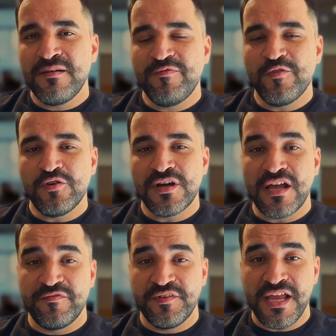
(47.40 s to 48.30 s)
up for
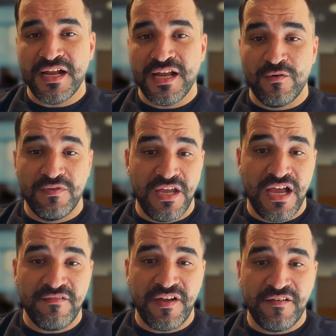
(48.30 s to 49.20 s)
a free account, they
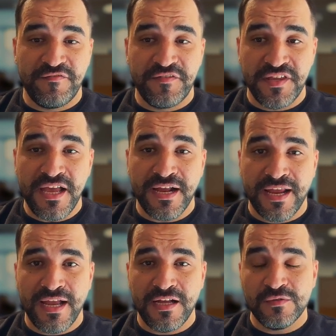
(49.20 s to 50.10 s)
have a free
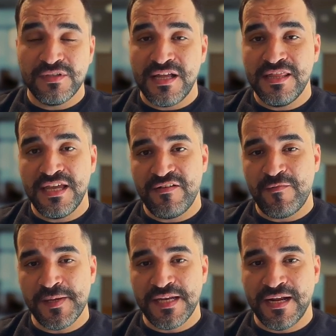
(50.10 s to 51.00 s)
account and they have
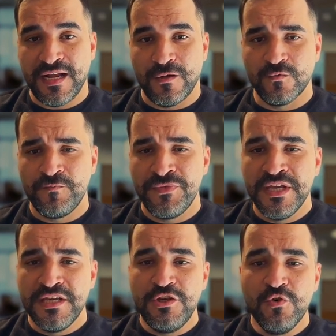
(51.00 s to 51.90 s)
a paid account.
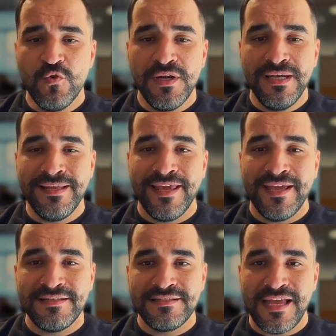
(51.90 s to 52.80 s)
You will
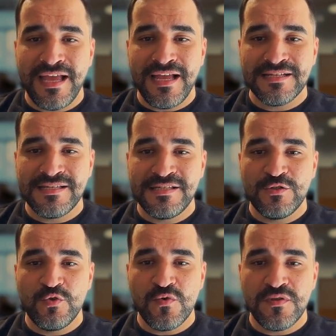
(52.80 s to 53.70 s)
get access
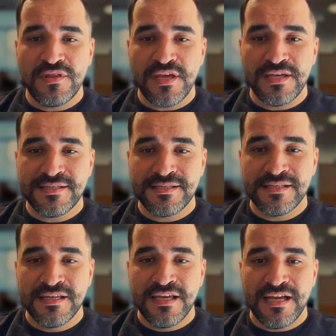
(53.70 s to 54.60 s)
to
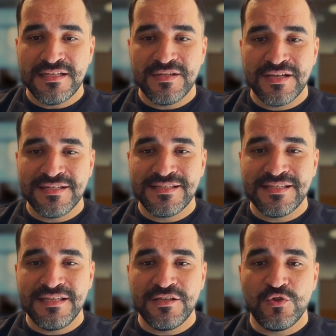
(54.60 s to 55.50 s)
this, as you can
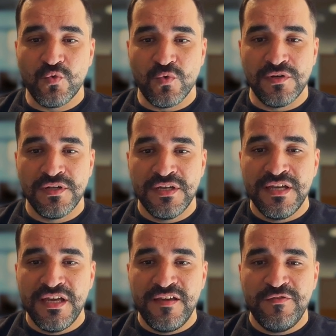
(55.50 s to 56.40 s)
see, tool.
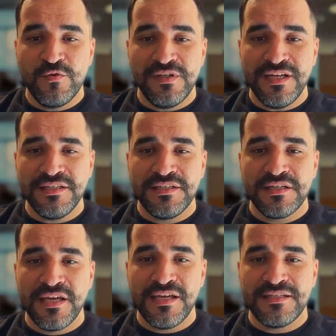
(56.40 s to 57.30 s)
If you click
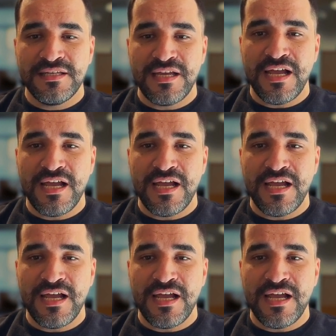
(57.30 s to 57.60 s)
create